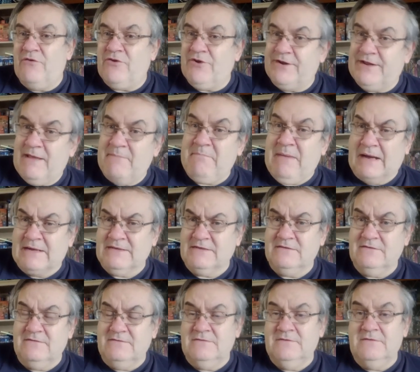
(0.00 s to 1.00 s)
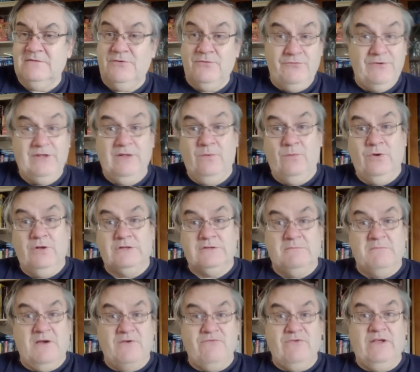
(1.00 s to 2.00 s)
I've got to get back to the real world
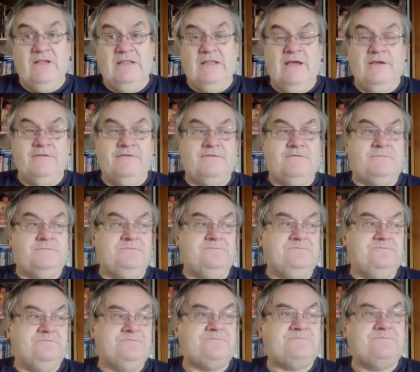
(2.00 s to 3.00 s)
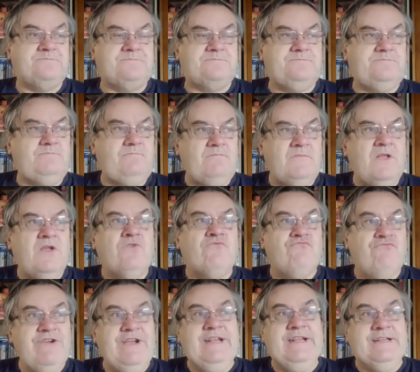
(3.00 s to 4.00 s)
and my real life.
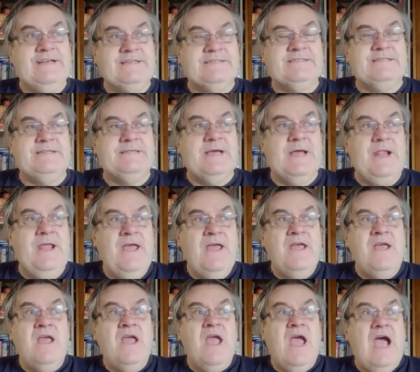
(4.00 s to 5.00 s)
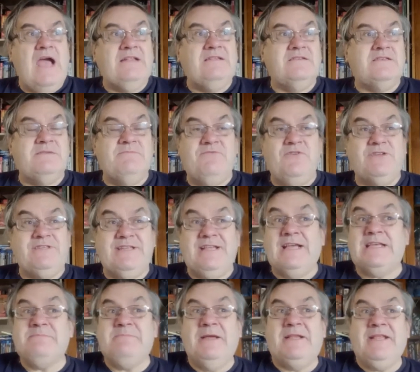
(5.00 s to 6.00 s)
Really nicely done. And subverted
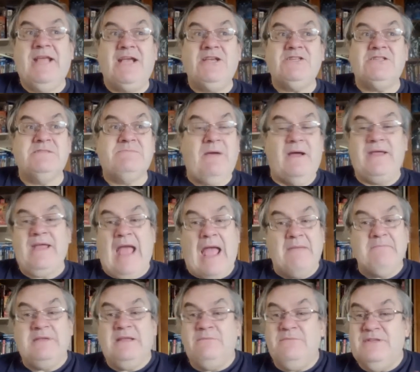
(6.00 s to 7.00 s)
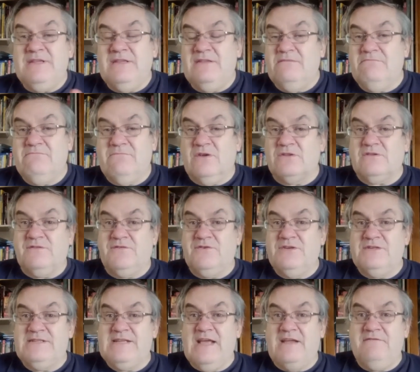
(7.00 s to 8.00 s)
expectations by happening within about the
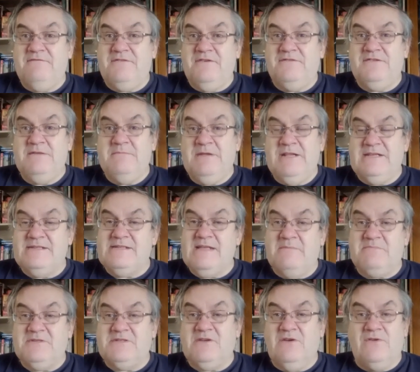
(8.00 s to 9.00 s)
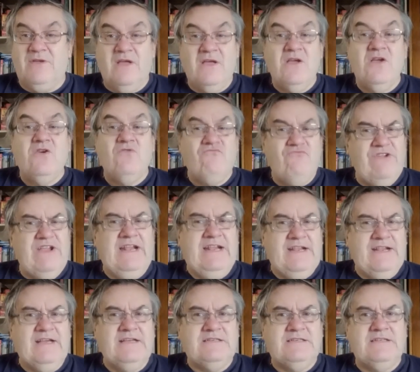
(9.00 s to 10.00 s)
first 10, 15 minutes of the episode.
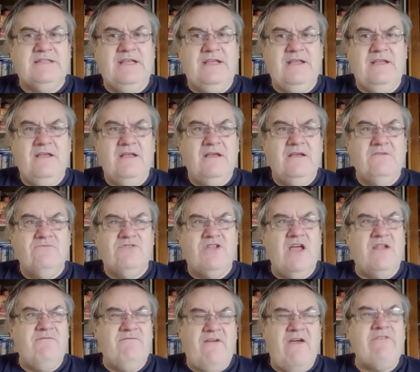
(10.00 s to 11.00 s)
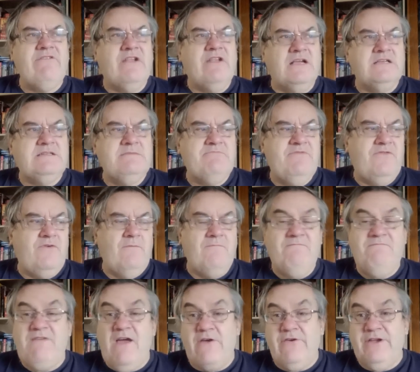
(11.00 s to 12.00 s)
Really nicely done. Very nicely
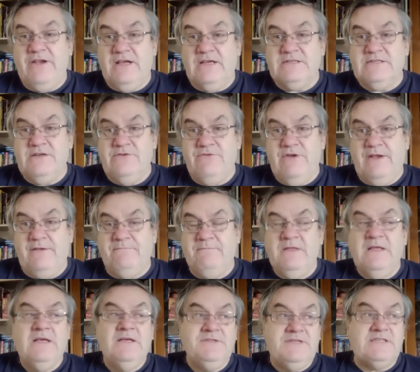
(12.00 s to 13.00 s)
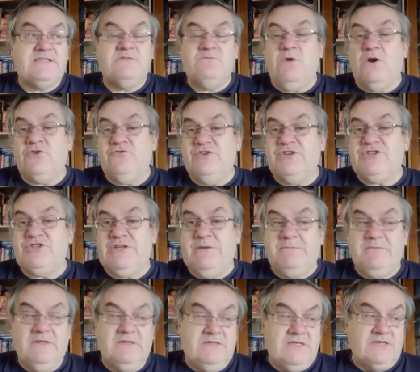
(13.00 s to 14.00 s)
performed. Very nicely written. This is what Chris
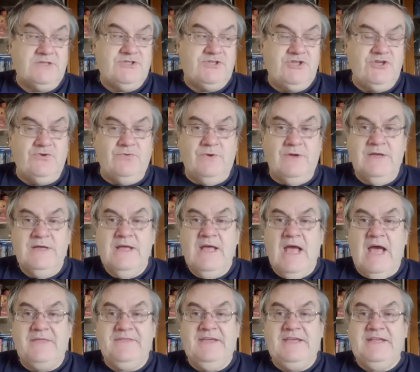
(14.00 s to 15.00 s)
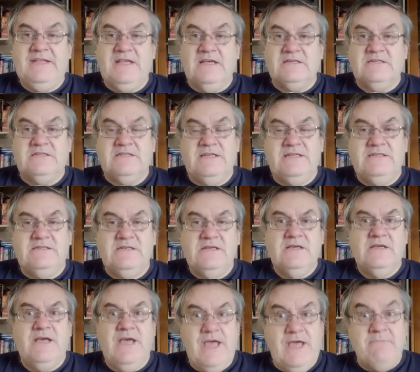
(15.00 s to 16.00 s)
Chibnall does do. I think he does these
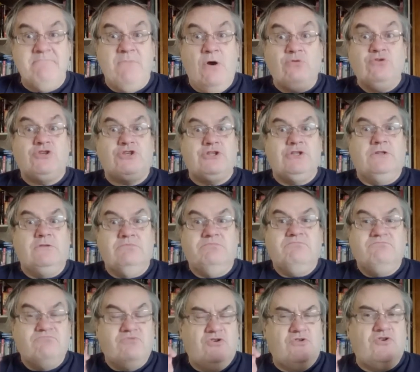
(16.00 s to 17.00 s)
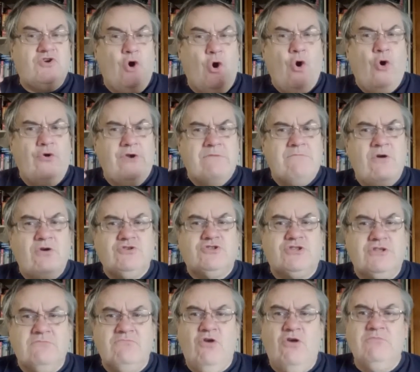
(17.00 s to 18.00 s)
emotional, core
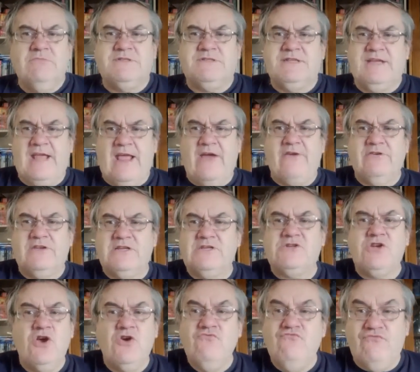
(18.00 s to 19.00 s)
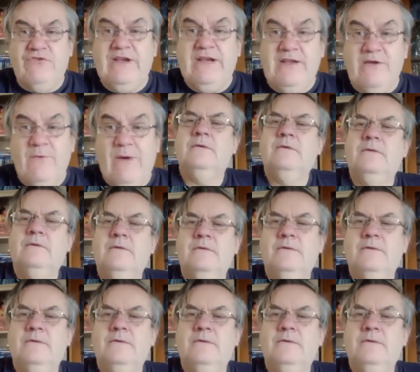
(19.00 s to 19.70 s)
emotional moments of the characters really well.